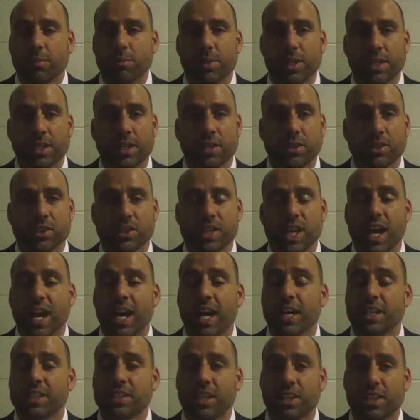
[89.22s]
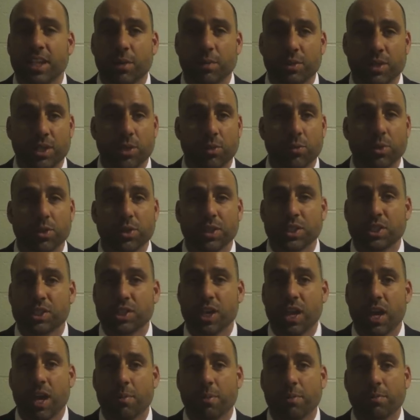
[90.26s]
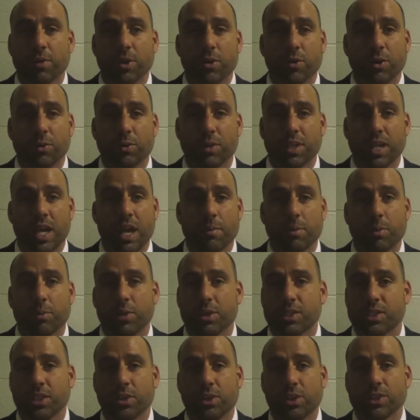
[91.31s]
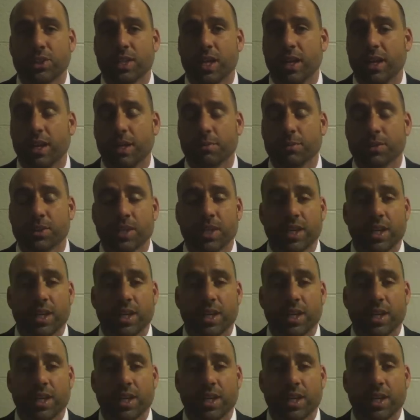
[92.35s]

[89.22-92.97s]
being undersized. I thought we did a really good job of knowing where Gabby was at all times.